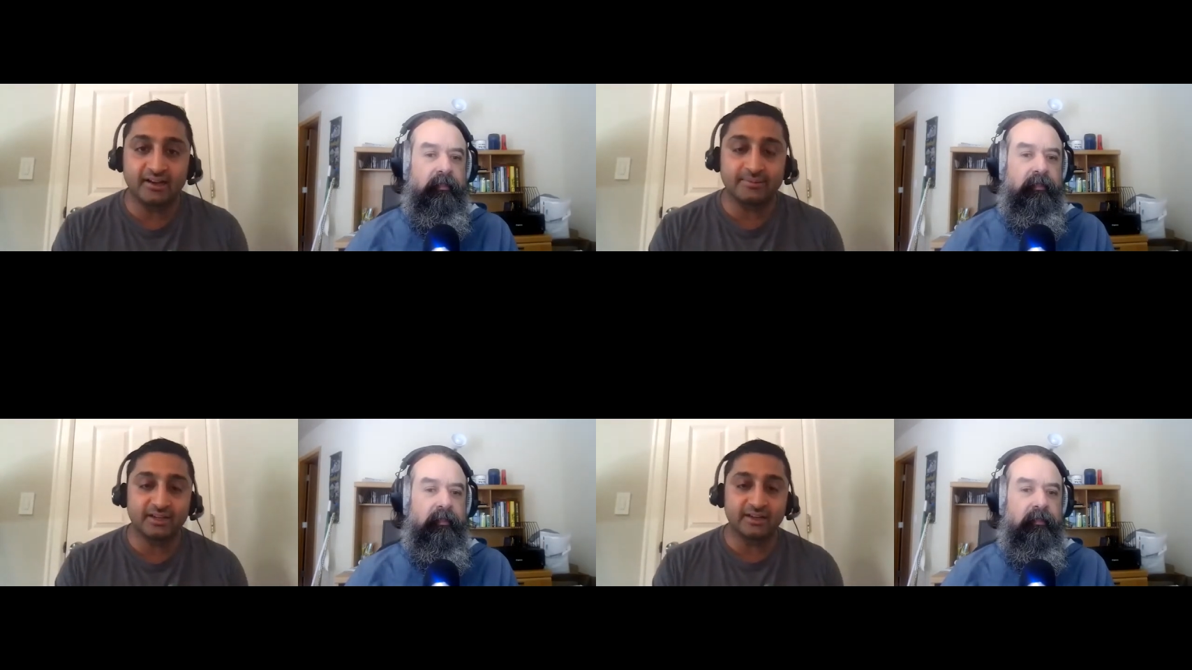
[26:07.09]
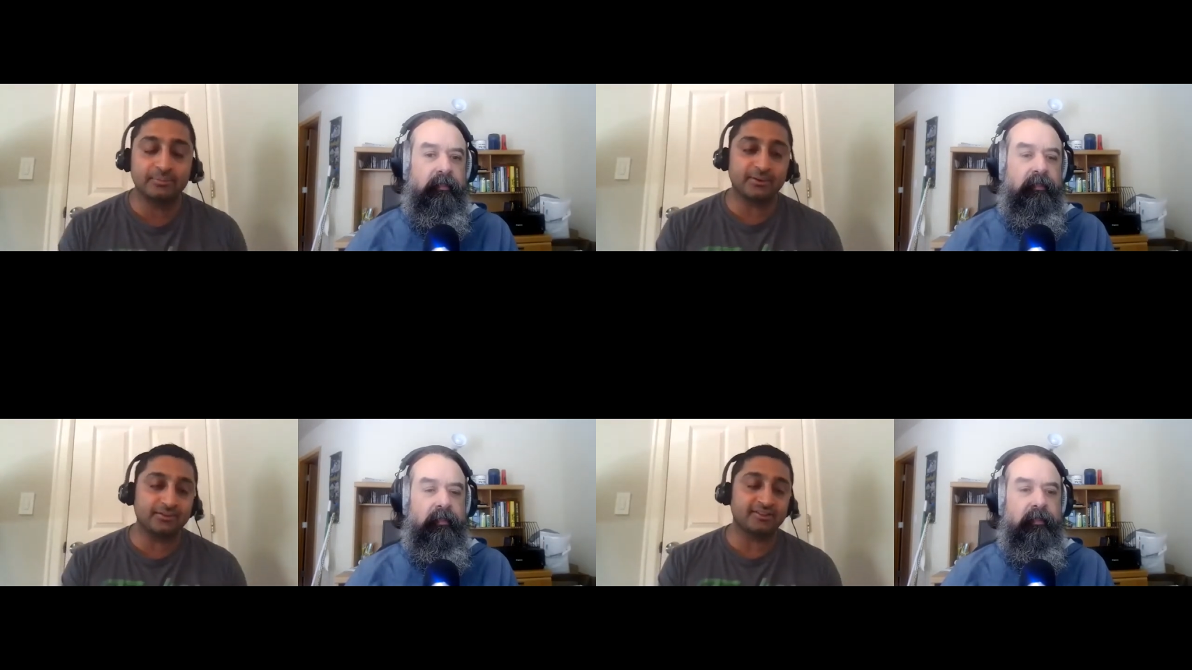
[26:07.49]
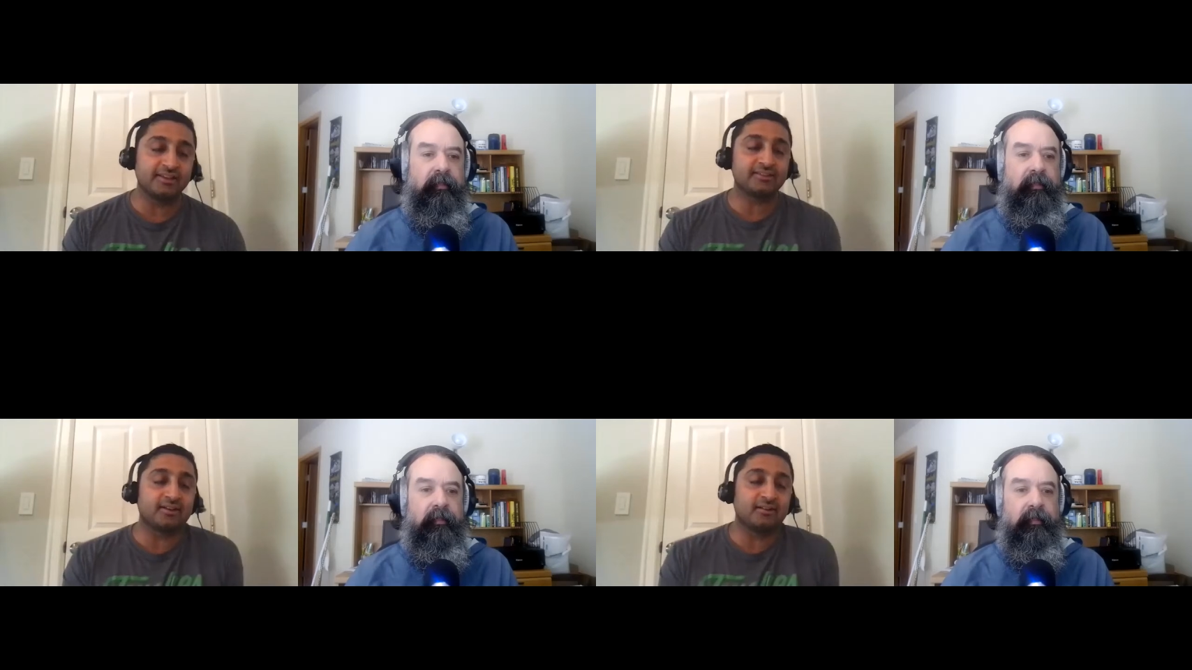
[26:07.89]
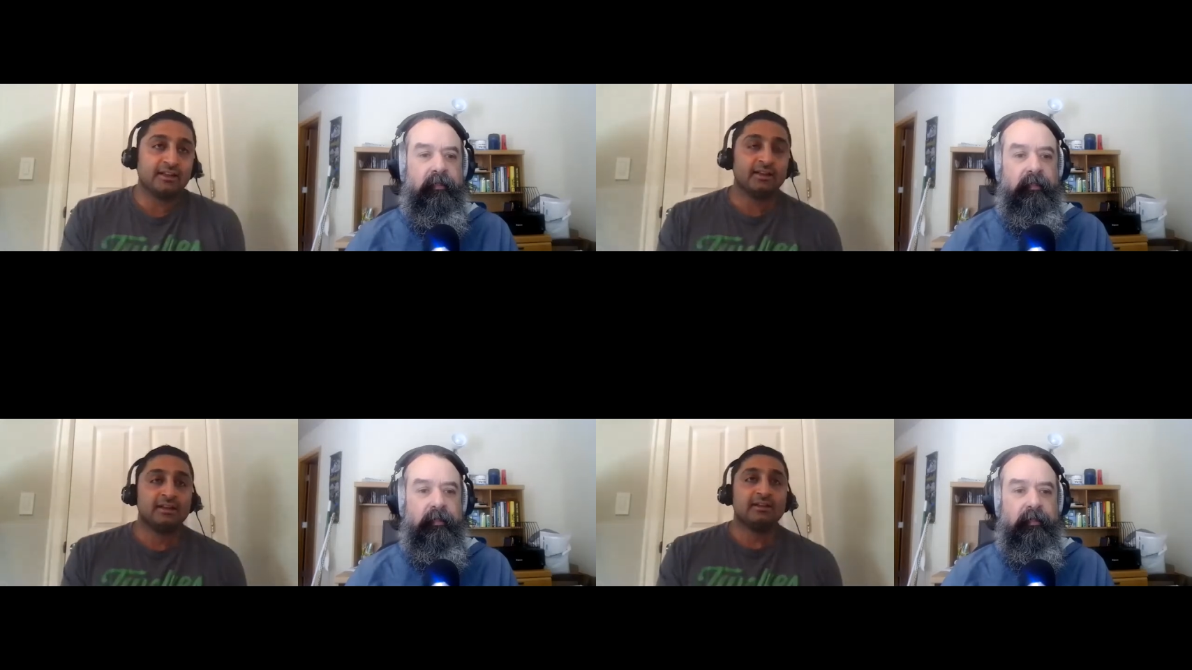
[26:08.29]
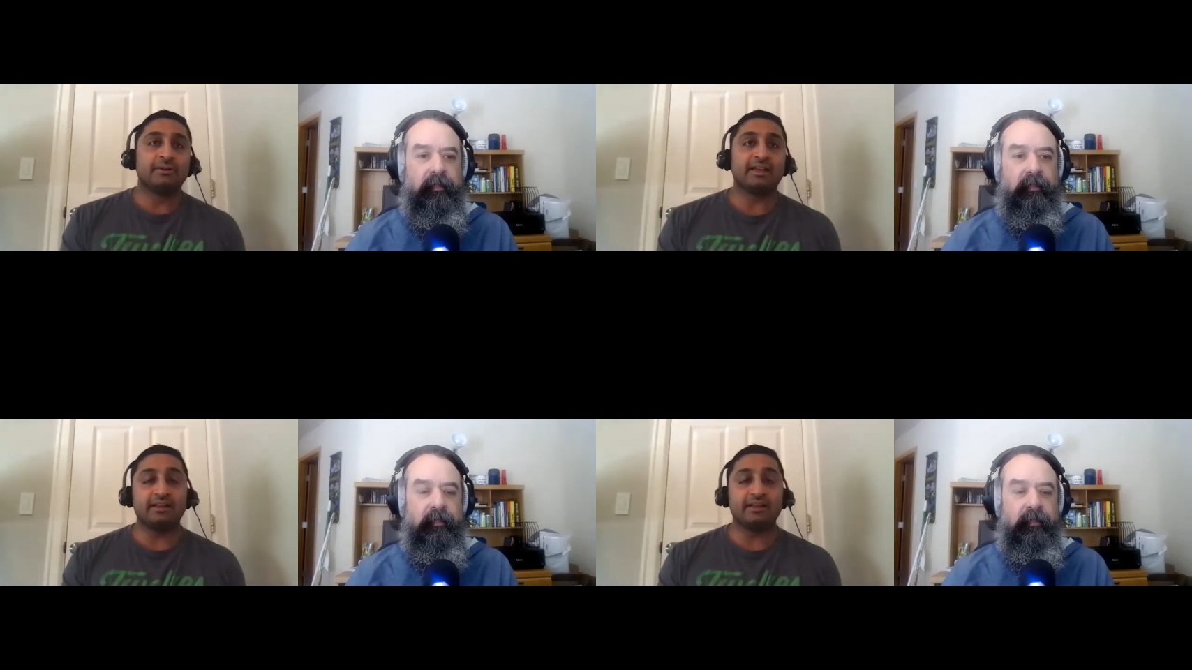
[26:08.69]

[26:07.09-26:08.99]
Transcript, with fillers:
Speaker 1: not in person. So we